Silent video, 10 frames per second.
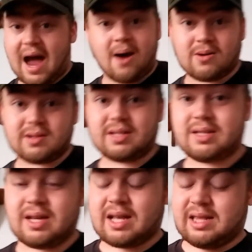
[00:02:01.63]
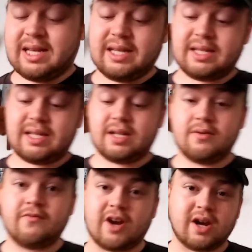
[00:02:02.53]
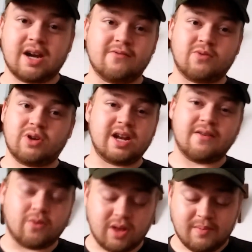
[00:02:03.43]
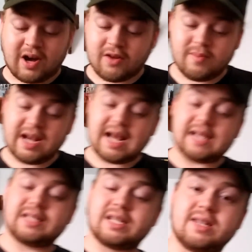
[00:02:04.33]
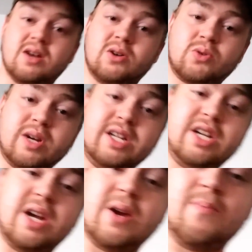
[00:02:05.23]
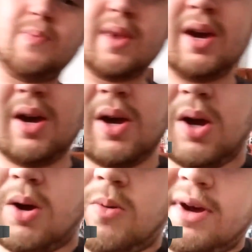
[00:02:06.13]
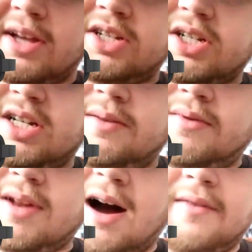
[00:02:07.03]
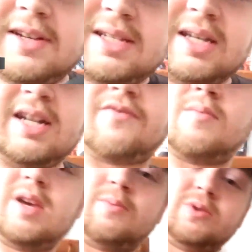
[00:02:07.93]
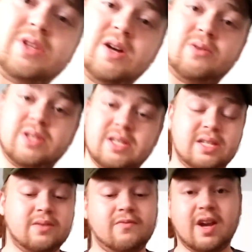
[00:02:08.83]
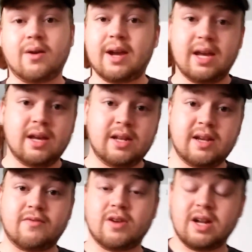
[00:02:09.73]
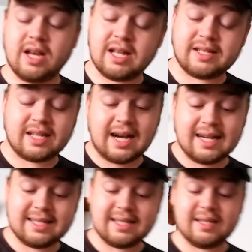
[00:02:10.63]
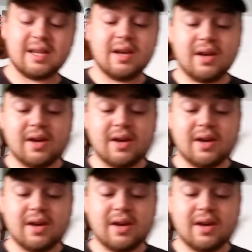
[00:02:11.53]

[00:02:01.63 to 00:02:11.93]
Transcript: hours at least. Very comfortable. It never really bothered me. It has this nose ridge here, which obviously different people's noses vary different in sizes,